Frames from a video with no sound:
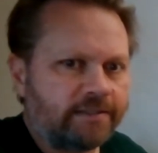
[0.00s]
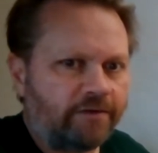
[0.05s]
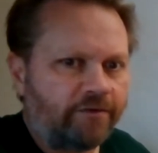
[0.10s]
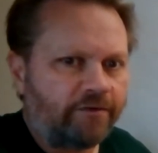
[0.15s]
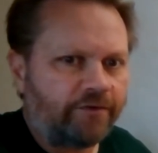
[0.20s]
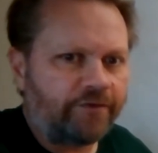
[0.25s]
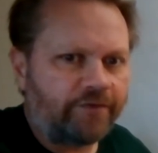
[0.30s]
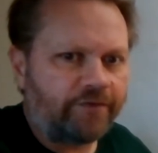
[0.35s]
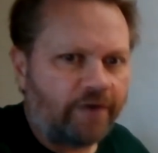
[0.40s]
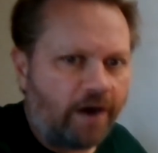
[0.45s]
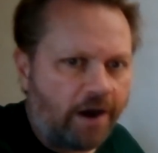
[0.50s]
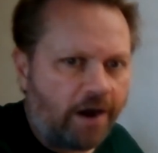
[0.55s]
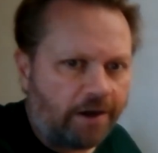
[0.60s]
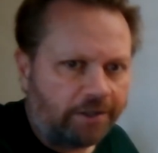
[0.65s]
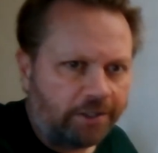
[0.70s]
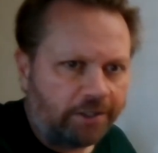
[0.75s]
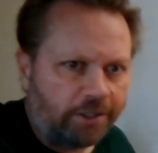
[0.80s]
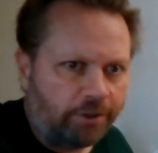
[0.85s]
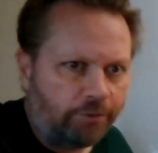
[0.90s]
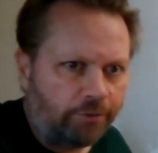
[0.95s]
it
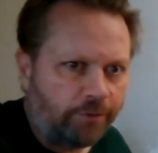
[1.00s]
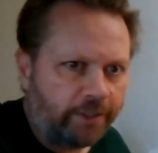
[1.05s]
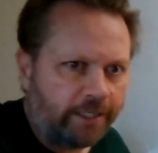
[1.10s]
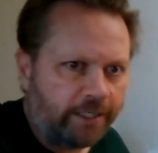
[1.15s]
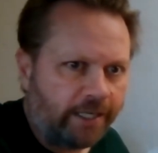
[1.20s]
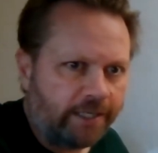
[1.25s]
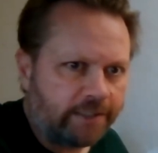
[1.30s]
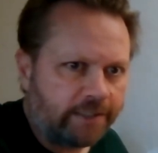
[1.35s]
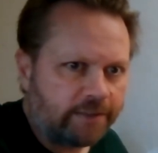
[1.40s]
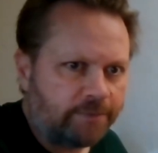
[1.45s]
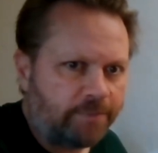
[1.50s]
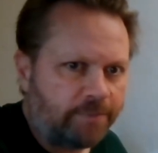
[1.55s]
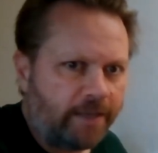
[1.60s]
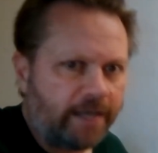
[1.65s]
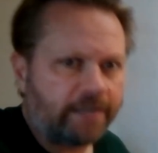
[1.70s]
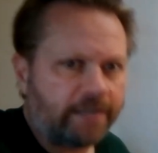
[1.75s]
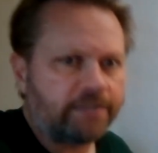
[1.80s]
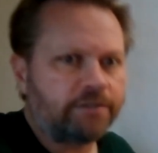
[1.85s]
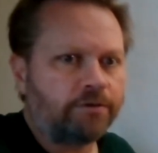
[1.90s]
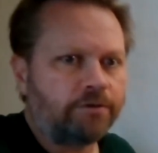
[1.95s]
follow what I
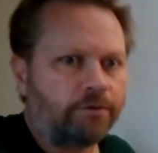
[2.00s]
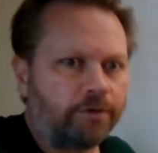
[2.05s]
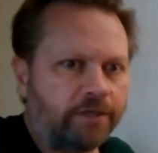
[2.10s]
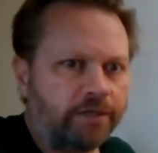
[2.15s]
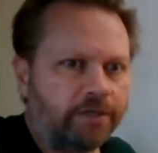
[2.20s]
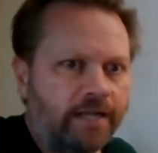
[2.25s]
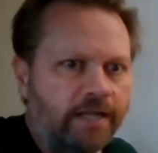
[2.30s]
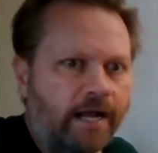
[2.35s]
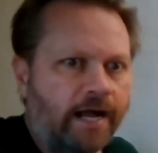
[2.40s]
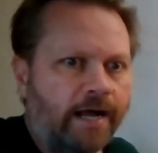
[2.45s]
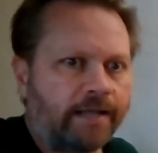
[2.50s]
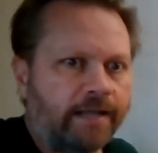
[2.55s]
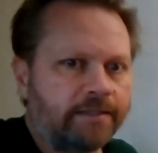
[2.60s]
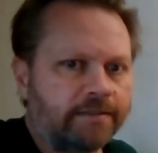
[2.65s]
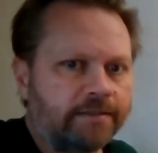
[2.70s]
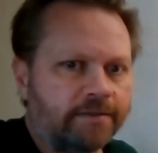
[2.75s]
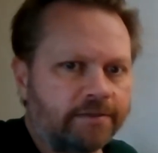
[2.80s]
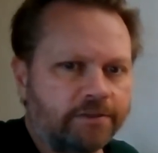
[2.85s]
expect or not?